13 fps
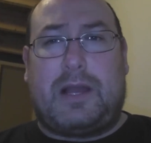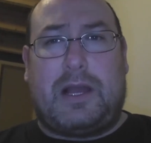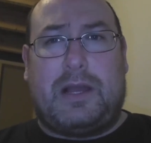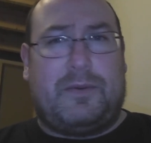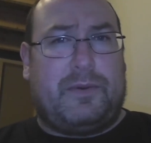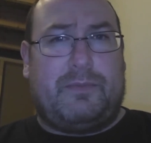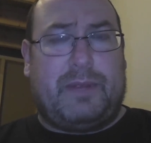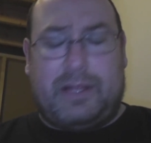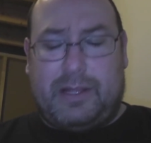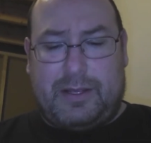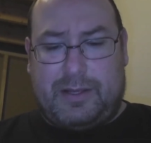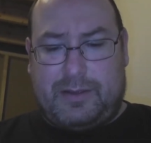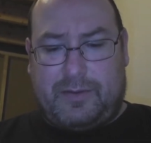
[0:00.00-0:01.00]
I would be
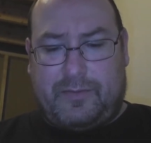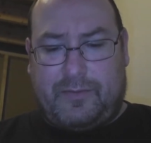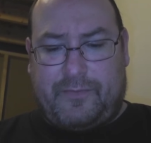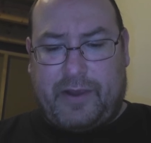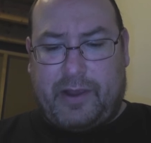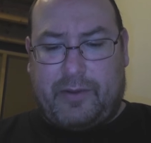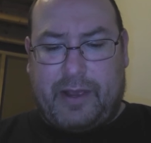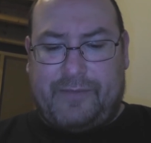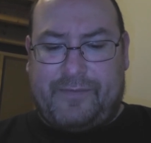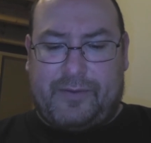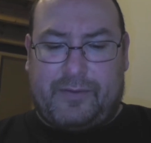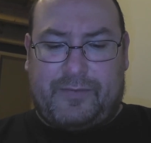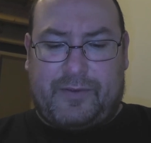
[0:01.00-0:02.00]
very
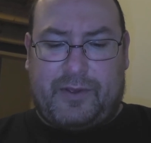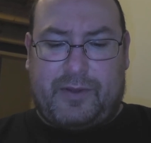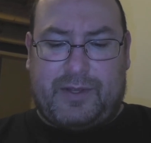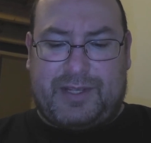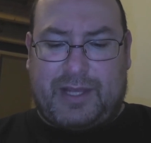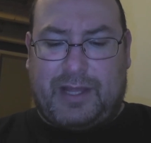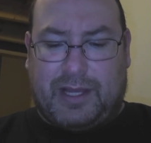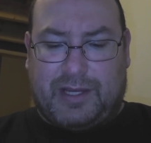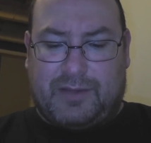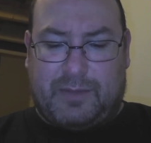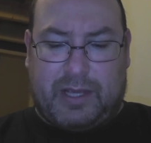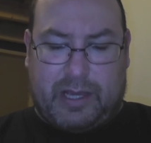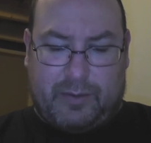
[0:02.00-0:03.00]
grateful for you to send it to
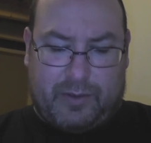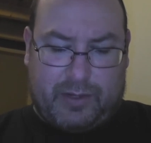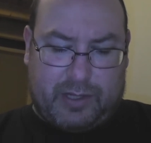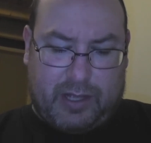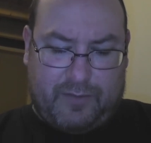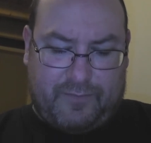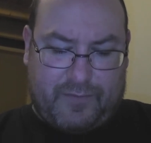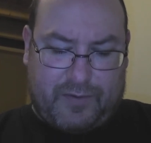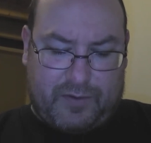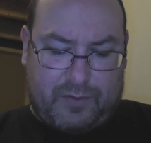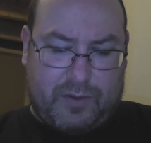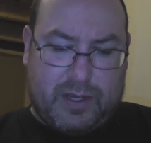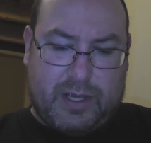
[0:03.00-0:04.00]
me. I would love
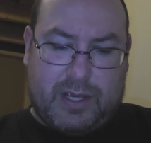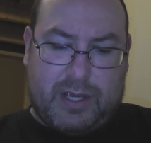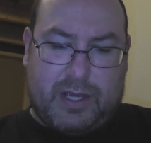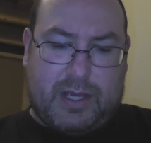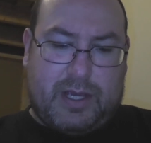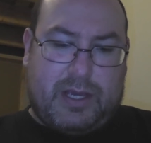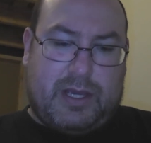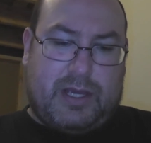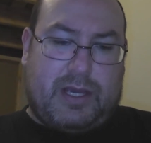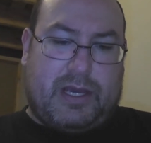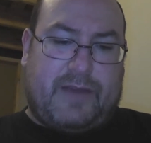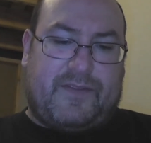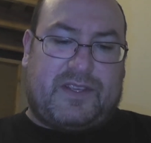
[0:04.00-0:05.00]
to
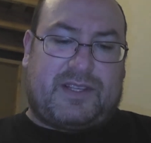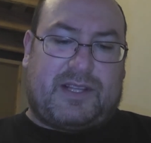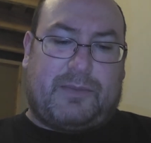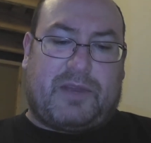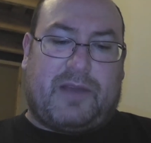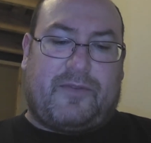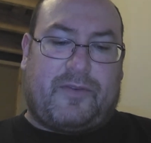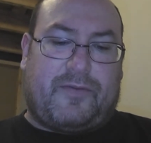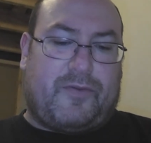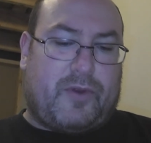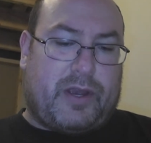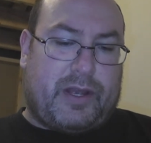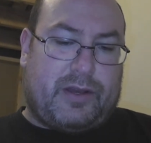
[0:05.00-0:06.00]
have the slipcover
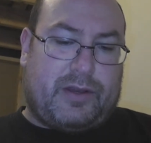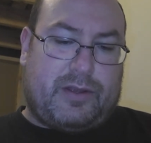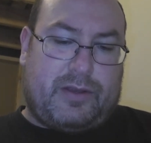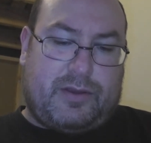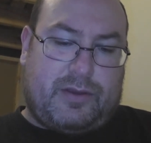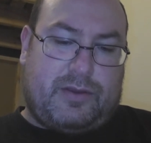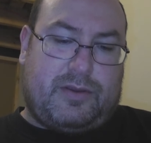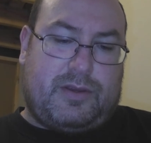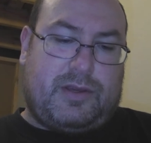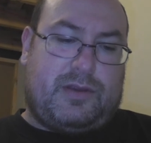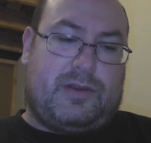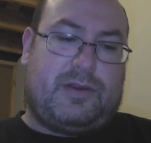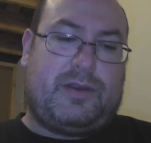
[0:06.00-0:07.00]
for
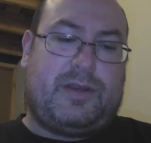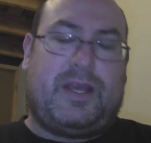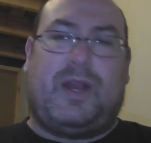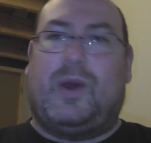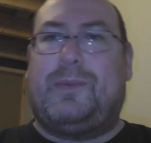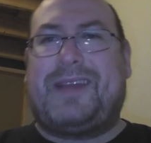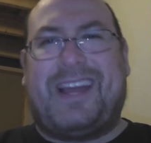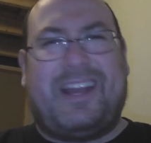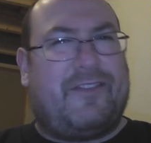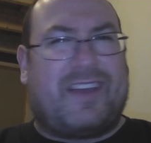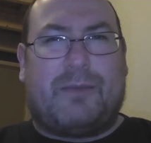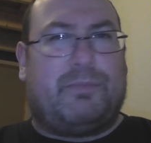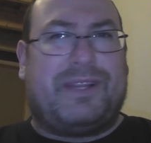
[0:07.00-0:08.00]
it. You know, I'm kind
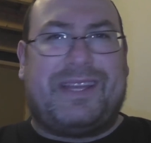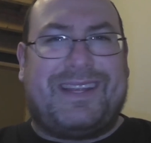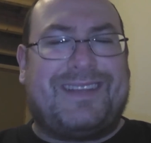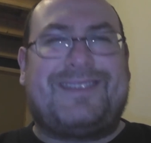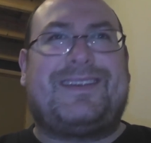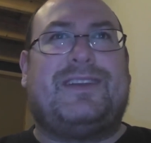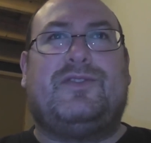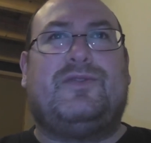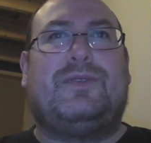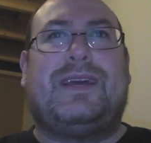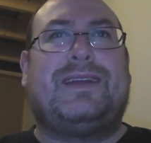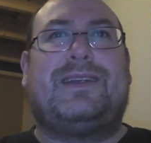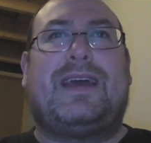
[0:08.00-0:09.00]
of a completist. I do
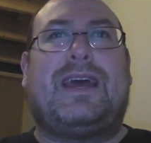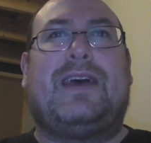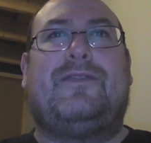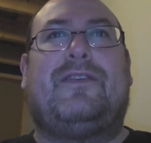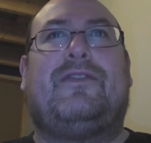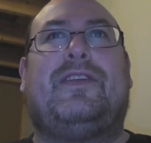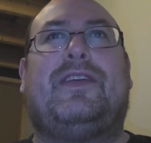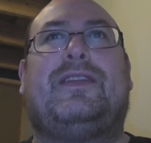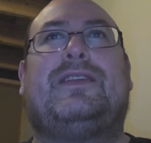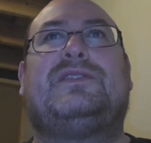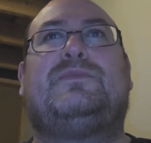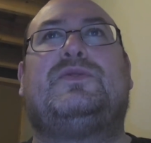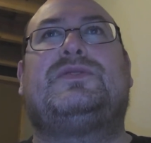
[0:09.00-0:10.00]
like to have everything
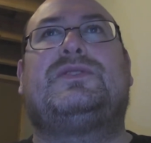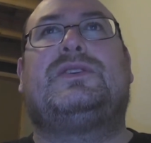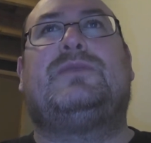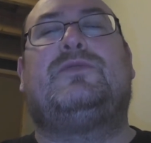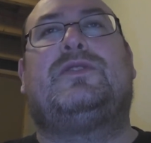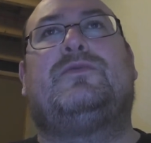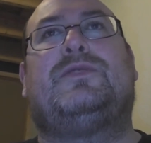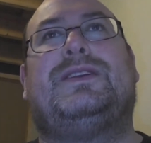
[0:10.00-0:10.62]
that's supposed to come with a